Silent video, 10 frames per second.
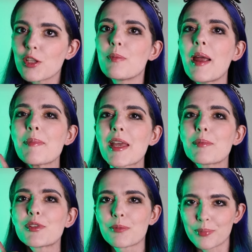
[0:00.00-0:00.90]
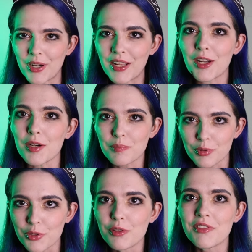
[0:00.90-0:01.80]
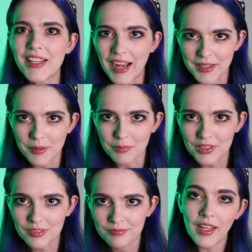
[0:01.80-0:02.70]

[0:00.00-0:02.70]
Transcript: you might be able to bring approved items.